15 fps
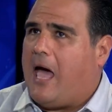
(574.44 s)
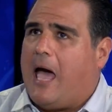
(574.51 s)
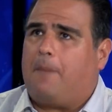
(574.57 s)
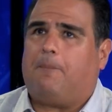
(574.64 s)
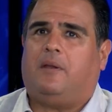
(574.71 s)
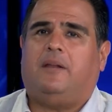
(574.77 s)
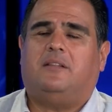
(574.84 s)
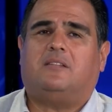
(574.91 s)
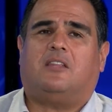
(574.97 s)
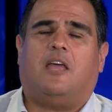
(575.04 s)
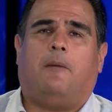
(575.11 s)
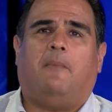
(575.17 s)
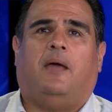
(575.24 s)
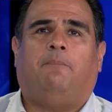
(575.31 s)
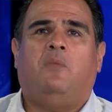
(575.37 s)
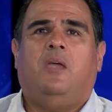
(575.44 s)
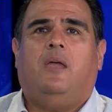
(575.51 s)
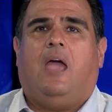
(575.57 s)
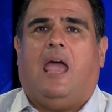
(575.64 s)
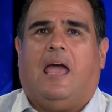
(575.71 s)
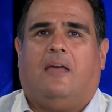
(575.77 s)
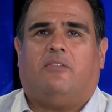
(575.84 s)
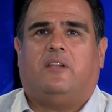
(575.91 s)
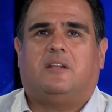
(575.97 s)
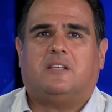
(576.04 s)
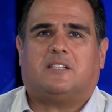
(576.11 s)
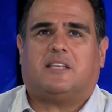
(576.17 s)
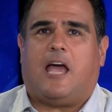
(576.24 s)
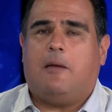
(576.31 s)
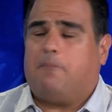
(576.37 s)
happening to them. And, and the
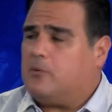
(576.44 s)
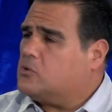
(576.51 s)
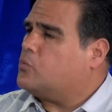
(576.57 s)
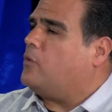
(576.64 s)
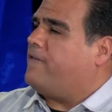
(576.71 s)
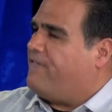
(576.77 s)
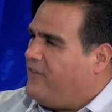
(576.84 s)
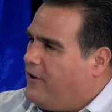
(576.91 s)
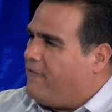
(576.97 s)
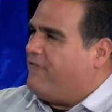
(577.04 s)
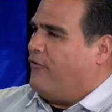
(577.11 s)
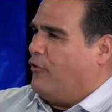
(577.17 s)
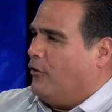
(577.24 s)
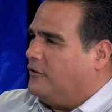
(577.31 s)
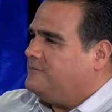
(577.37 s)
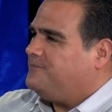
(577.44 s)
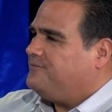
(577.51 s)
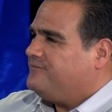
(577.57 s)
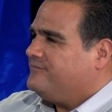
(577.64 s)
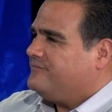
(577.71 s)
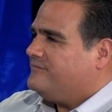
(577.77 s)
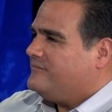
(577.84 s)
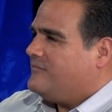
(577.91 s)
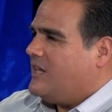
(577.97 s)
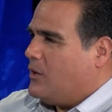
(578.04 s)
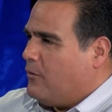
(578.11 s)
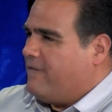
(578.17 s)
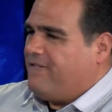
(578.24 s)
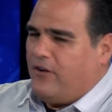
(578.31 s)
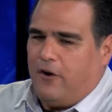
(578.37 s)
disciples were fearful. Mm.
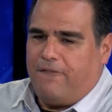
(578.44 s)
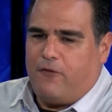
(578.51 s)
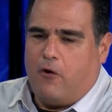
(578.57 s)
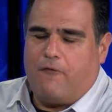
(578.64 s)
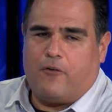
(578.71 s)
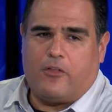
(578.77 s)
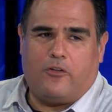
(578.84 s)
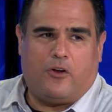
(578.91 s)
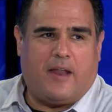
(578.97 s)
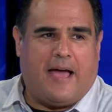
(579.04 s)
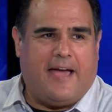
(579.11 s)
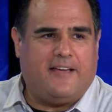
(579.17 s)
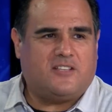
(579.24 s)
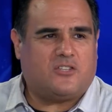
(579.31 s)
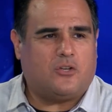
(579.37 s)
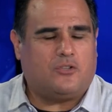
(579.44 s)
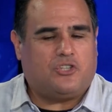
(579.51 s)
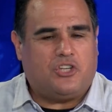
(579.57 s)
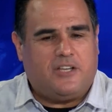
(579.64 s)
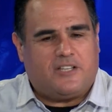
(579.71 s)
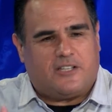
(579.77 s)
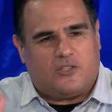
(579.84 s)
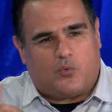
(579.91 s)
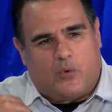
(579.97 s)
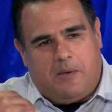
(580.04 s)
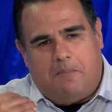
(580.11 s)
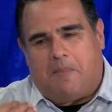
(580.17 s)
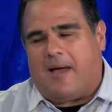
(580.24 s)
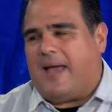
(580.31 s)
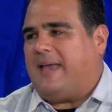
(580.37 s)
They were fearful for their lives. So Jesus
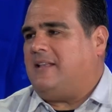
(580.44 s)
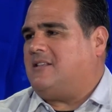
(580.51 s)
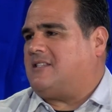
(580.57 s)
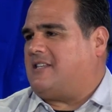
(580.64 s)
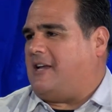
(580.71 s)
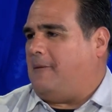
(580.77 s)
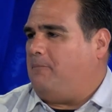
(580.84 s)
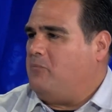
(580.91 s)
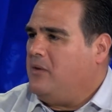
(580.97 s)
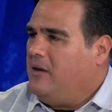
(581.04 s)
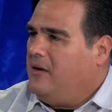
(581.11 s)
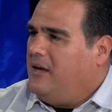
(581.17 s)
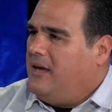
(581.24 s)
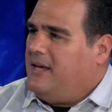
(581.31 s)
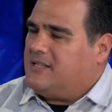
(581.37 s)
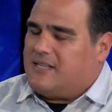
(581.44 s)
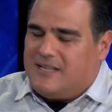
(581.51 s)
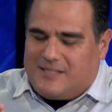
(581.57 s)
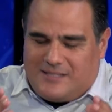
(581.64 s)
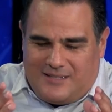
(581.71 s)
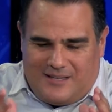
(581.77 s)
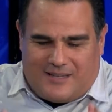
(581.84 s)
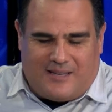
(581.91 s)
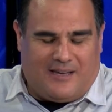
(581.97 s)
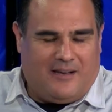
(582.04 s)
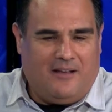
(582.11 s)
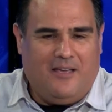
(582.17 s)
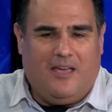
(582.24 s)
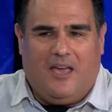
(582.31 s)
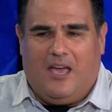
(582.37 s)
reminds them. He says, Look
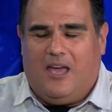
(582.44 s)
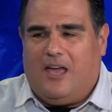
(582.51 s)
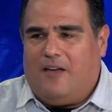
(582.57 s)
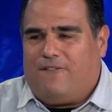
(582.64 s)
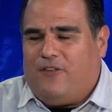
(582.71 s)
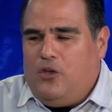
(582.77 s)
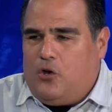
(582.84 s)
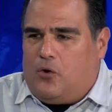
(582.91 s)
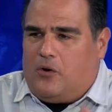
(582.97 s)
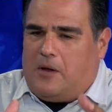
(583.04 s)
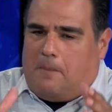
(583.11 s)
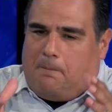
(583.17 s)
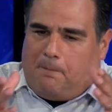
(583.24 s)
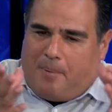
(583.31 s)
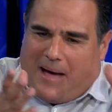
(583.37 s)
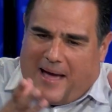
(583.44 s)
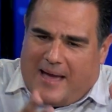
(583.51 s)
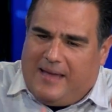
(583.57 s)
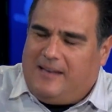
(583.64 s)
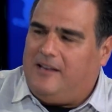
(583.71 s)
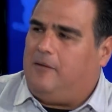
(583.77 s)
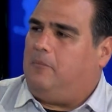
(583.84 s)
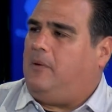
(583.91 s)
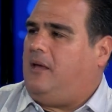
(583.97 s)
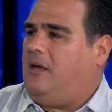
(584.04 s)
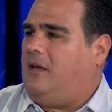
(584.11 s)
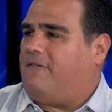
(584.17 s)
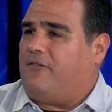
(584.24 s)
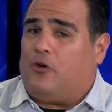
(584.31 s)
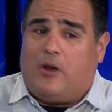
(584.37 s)
it, if you don't abide in
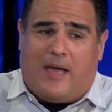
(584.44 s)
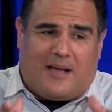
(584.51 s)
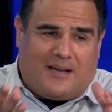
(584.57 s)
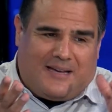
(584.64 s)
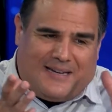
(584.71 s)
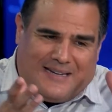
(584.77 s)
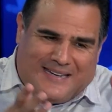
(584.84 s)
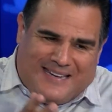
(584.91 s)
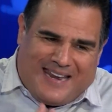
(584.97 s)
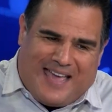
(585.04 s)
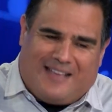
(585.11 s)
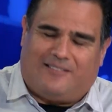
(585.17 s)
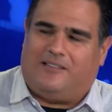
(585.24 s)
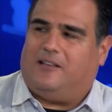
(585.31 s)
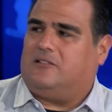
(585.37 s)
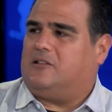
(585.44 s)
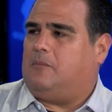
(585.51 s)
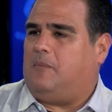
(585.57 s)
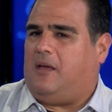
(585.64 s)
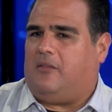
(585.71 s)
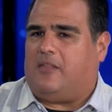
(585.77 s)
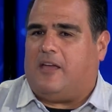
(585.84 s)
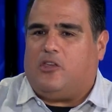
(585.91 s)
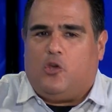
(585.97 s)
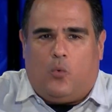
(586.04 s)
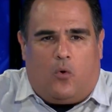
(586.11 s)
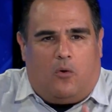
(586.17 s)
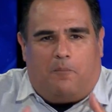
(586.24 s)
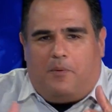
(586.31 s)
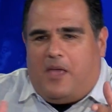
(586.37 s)
me, if you're not connected to me, then you
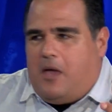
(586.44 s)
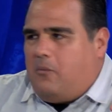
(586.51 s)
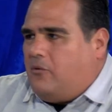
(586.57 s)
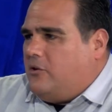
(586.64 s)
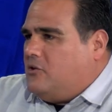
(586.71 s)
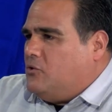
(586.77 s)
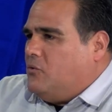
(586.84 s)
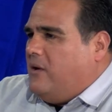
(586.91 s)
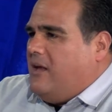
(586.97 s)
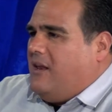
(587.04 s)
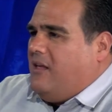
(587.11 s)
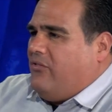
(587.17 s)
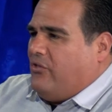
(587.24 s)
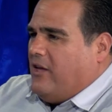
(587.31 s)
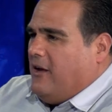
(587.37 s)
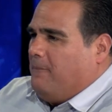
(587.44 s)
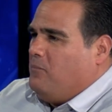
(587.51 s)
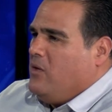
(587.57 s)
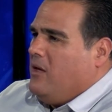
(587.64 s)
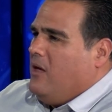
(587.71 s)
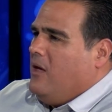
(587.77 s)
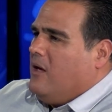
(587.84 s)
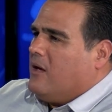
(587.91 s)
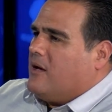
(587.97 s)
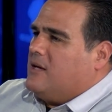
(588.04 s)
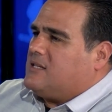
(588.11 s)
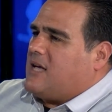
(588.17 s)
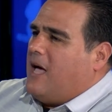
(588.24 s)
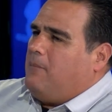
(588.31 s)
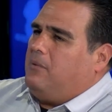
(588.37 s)
won't be able to do anything. Because uh-huh.
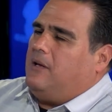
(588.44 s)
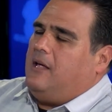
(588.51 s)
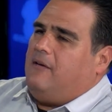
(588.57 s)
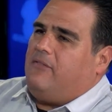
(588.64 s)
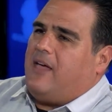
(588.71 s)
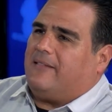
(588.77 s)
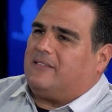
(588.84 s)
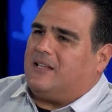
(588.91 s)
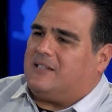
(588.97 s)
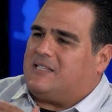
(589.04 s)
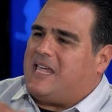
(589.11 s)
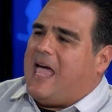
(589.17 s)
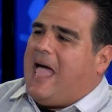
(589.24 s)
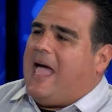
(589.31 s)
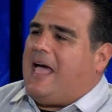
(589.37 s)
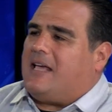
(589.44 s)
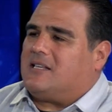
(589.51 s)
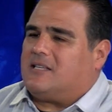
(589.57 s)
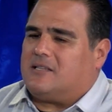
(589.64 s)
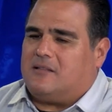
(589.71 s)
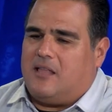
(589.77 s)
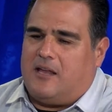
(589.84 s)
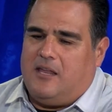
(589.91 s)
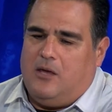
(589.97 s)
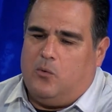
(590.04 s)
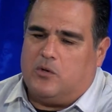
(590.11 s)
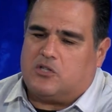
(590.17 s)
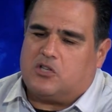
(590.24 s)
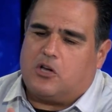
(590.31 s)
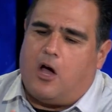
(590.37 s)
uh -huh. I believe that the task that he
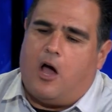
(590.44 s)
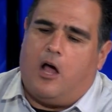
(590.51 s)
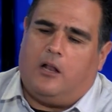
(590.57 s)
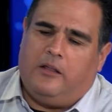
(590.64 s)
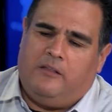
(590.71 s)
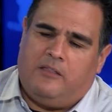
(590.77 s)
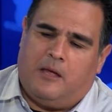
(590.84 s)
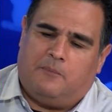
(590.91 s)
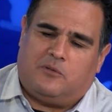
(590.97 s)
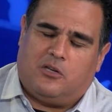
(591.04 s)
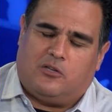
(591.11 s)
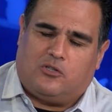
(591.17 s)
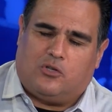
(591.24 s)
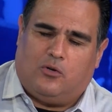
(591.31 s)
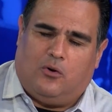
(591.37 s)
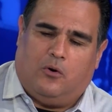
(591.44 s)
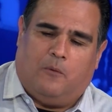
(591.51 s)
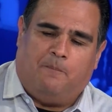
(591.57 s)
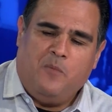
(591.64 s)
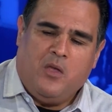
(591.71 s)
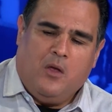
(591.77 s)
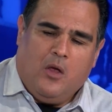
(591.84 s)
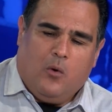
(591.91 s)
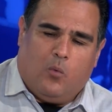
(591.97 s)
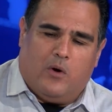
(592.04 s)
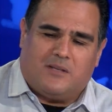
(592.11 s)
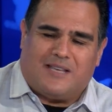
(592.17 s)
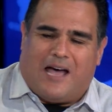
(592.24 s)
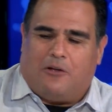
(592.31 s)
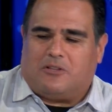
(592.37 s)
was calling them to do mm.
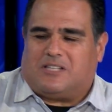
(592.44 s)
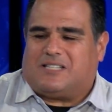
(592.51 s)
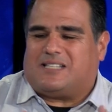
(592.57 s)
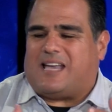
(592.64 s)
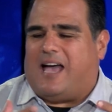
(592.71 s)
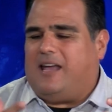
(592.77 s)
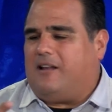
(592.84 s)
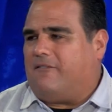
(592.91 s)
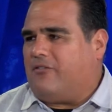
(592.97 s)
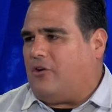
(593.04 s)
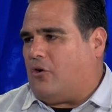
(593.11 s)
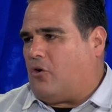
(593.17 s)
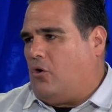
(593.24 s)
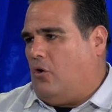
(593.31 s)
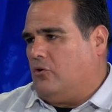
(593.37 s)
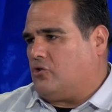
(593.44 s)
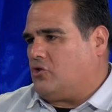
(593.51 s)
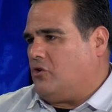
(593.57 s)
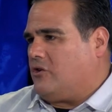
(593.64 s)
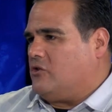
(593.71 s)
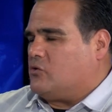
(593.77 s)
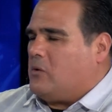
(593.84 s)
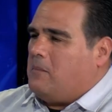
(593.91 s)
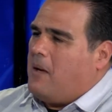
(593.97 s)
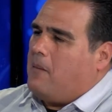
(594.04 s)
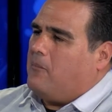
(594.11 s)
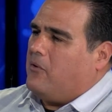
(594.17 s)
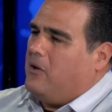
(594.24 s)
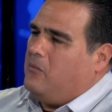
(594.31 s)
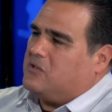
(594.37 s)
was outside of their culture. Because
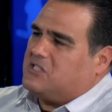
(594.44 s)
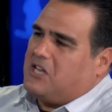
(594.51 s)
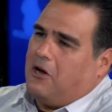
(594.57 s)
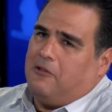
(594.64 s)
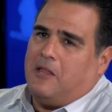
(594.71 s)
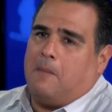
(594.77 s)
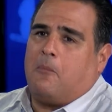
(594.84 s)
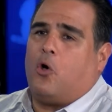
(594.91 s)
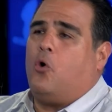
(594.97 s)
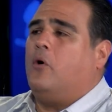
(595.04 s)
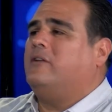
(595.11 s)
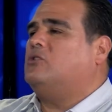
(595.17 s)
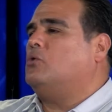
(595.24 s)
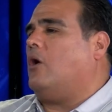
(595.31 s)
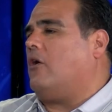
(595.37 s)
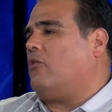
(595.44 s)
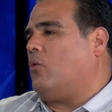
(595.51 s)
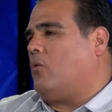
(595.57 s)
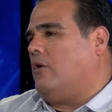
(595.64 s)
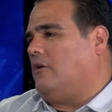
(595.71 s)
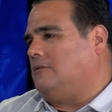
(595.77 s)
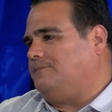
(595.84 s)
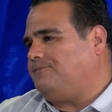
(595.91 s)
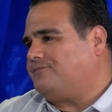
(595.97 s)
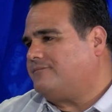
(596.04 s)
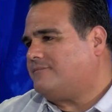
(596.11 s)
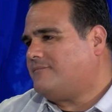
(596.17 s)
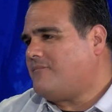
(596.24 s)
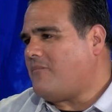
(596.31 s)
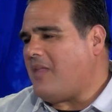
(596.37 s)
remember, he was telling them, Go into all the world.
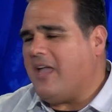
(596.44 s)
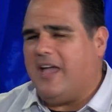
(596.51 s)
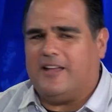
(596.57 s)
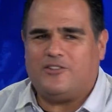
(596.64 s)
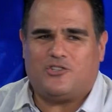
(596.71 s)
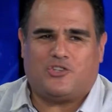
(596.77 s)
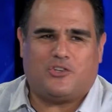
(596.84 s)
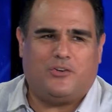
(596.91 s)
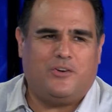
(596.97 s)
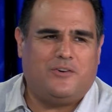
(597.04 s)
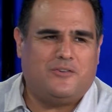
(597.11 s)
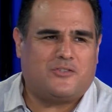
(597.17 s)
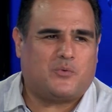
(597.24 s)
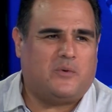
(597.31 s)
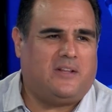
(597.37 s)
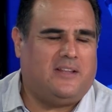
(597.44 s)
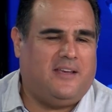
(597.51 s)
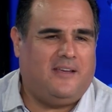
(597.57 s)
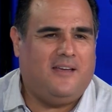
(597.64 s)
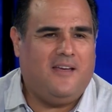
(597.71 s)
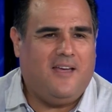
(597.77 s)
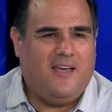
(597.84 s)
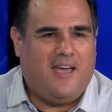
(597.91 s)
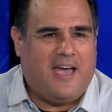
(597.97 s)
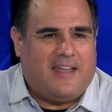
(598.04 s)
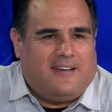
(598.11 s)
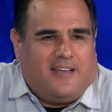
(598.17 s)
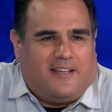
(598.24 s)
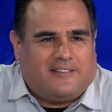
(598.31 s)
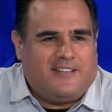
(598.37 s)
Yes. And Jews really
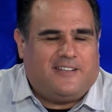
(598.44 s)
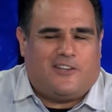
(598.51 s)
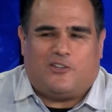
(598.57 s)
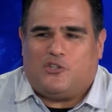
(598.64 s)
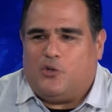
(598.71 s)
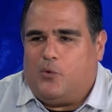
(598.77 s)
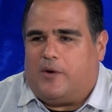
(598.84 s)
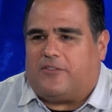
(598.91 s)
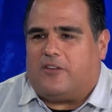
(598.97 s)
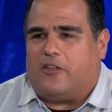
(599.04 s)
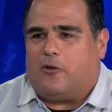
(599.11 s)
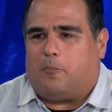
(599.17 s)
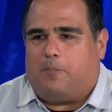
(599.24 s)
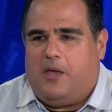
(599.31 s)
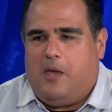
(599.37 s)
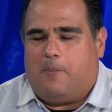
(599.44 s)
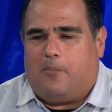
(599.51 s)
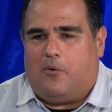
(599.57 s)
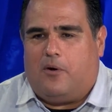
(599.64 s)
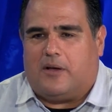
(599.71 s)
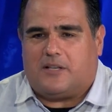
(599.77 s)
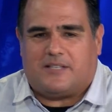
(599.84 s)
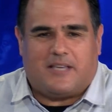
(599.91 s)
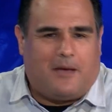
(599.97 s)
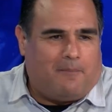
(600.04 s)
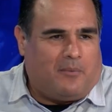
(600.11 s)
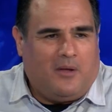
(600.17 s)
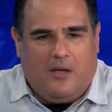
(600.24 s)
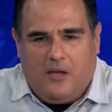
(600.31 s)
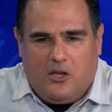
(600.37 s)
had nothing to do with other uh-huh. people uh -huh.
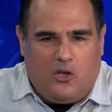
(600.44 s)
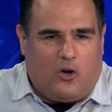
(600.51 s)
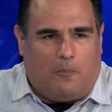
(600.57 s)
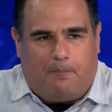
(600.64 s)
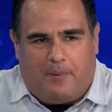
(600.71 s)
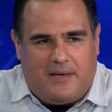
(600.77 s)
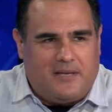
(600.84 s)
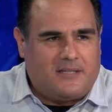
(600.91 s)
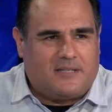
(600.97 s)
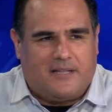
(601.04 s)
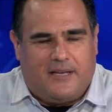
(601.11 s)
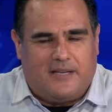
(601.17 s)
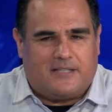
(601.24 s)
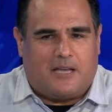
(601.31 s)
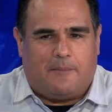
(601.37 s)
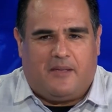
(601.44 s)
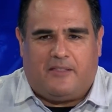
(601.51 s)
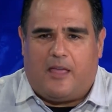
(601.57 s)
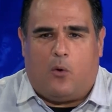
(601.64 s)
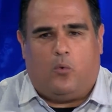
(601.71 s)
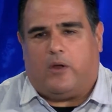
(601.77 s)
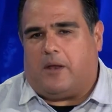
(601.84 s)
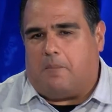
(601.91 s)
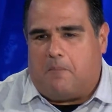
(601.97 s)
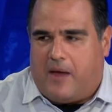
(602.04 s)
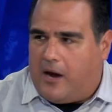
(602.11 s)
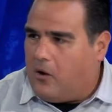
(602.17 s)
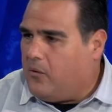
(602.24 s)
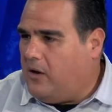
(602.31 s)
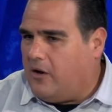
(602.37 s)
except, you know, business. I mean, they wouldn't
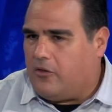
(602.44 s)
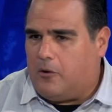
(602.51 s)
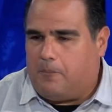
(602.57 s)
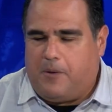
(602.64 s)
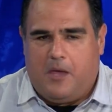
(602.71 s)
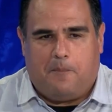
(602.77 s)
marry other